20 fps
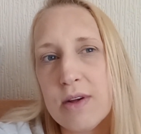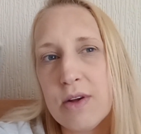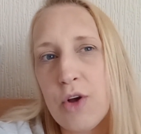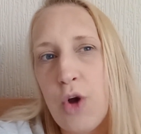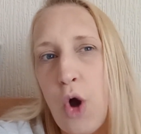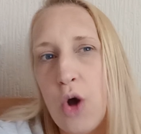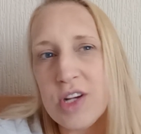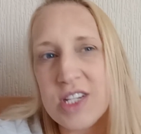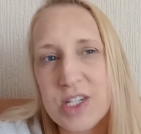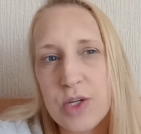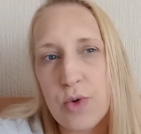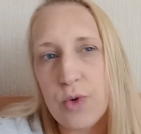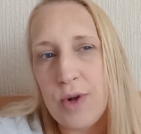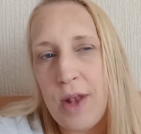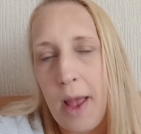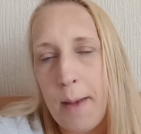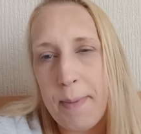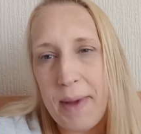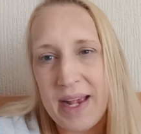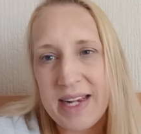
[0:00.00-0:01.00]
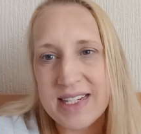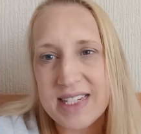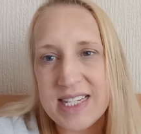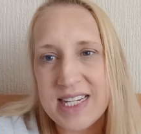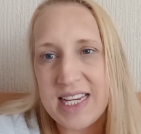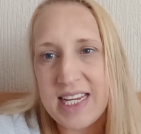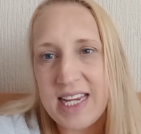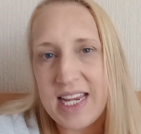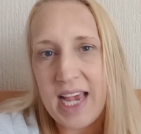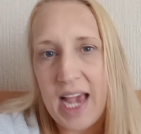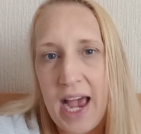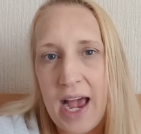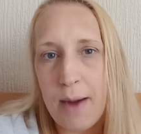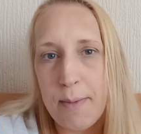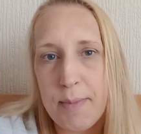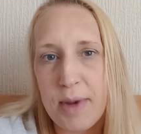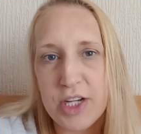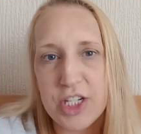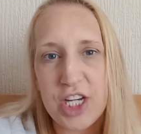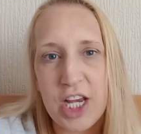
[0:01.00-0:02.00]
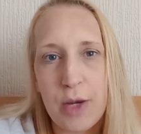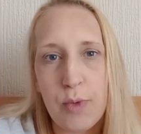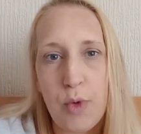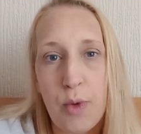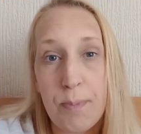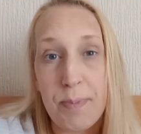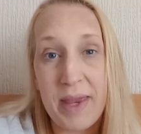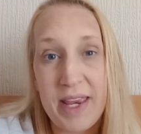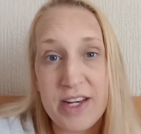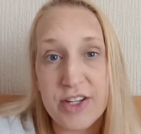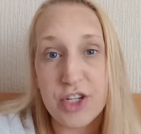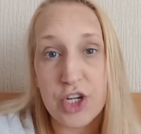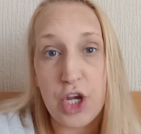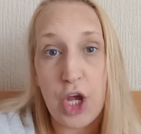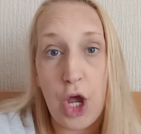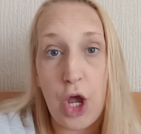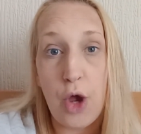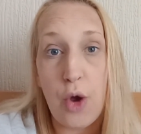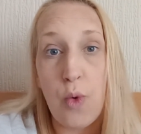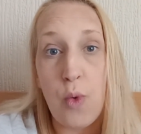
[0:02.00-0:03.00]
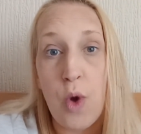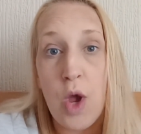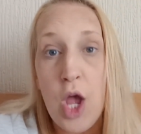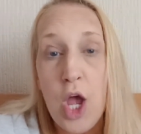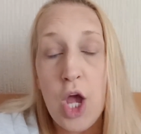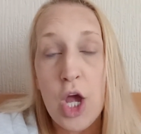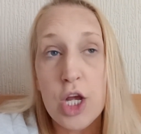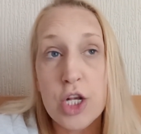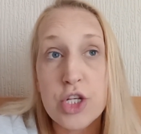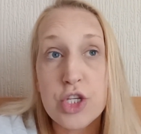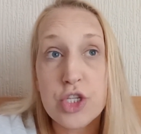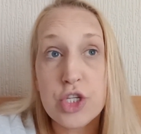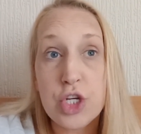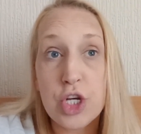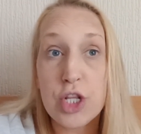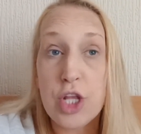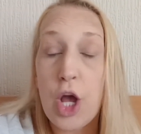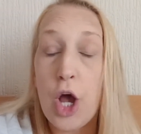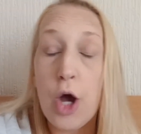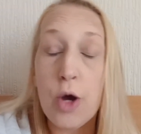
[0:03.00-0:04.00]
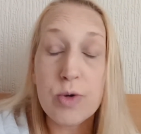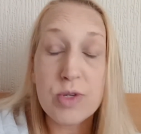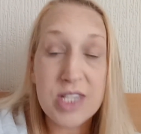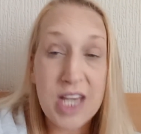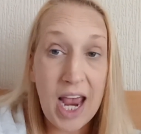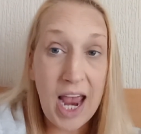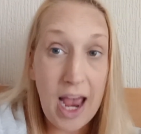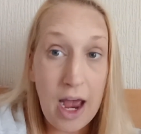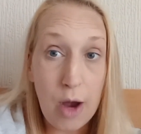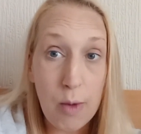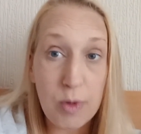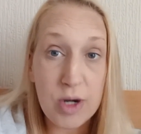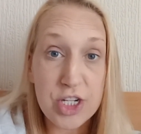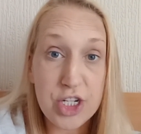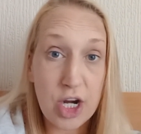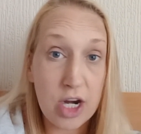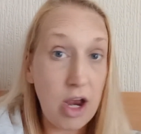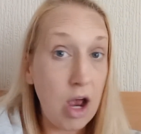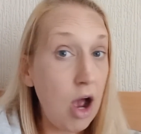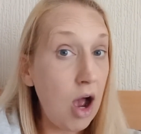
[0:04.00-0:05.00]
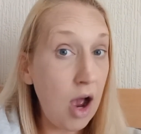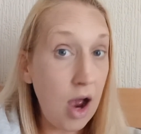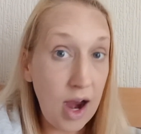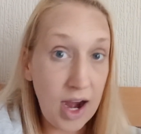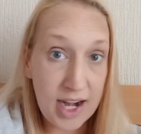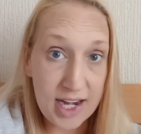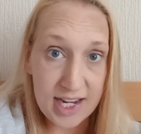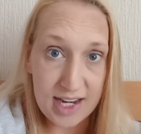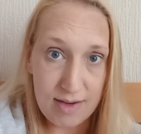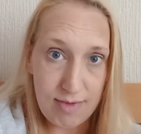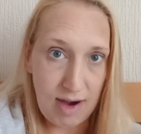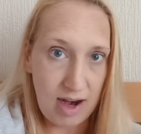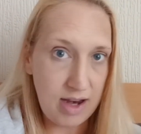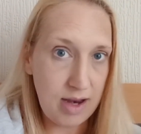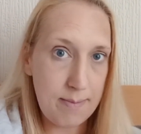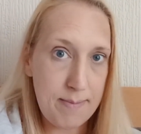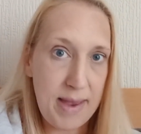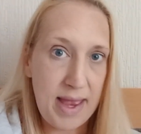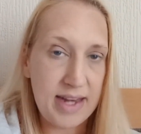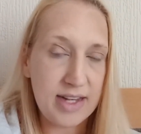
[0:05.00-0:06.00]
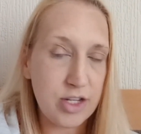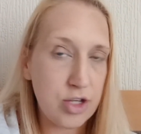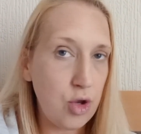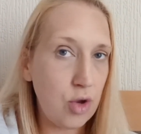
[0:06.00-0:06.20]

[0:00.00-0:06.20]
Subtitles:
cost it all up and see how much it will be to go to the hotel, which I highly recommend.